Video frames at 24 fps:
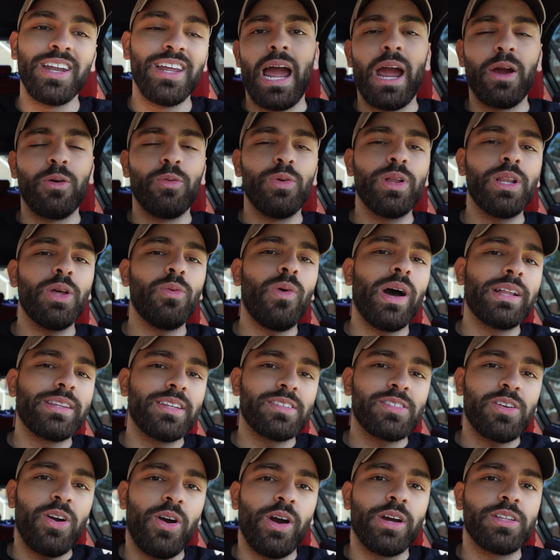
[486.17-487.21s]
I really want
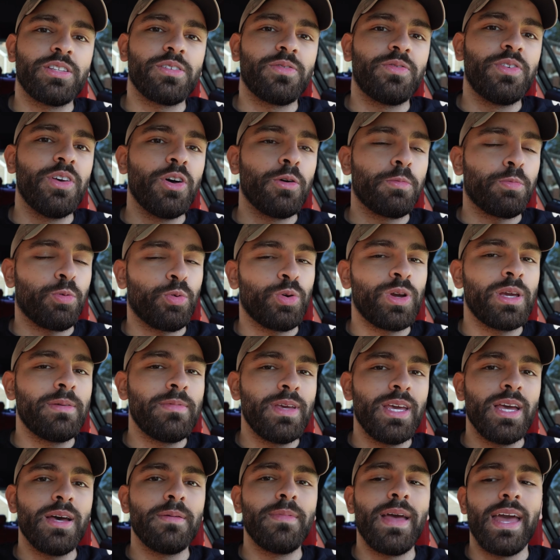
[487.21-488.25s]
this car to feel
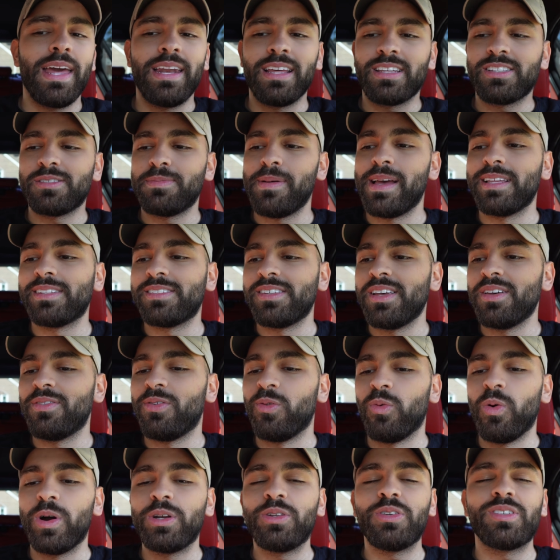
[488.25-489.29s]
premium and expensive
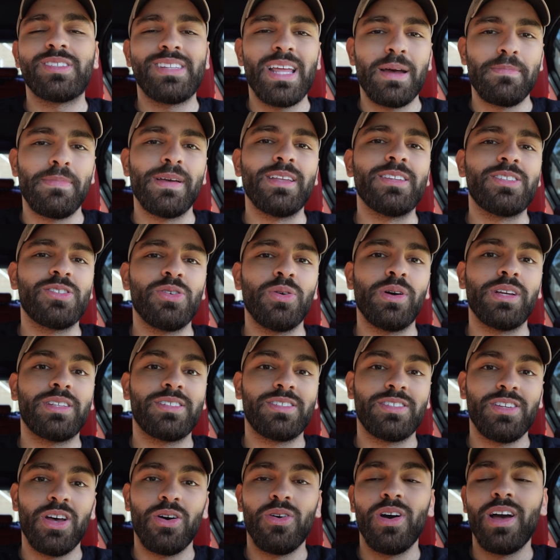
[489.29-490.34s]
when you step into it,
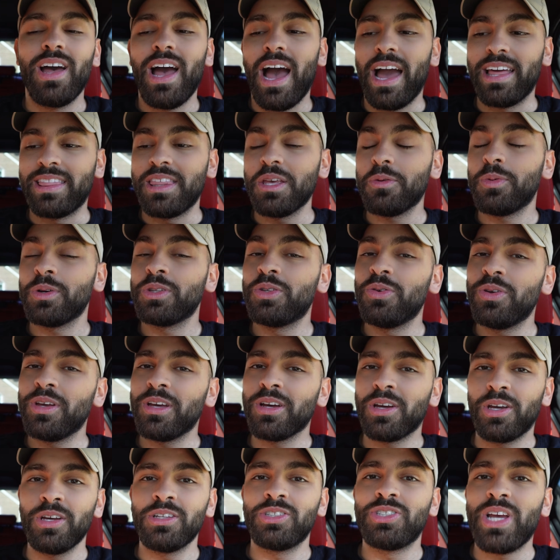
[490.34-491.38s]
so I think we're doing a
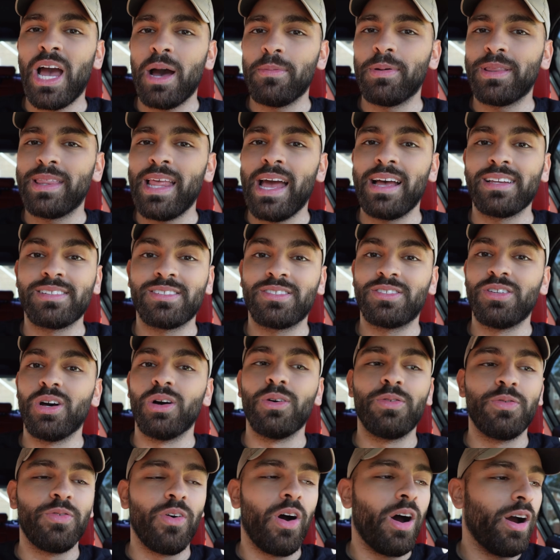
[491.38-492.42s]
good job with that so
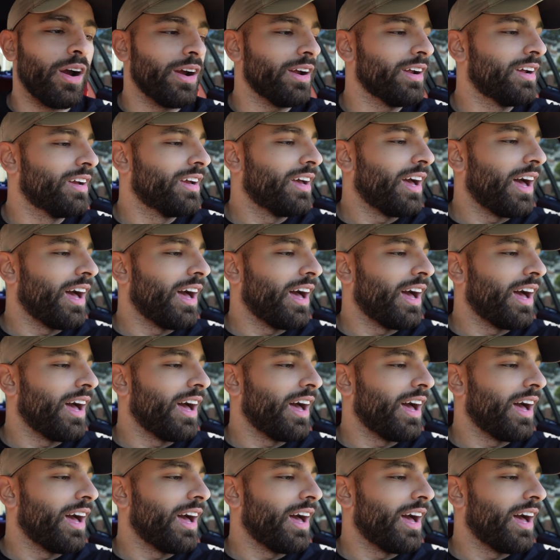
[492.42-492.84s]
far.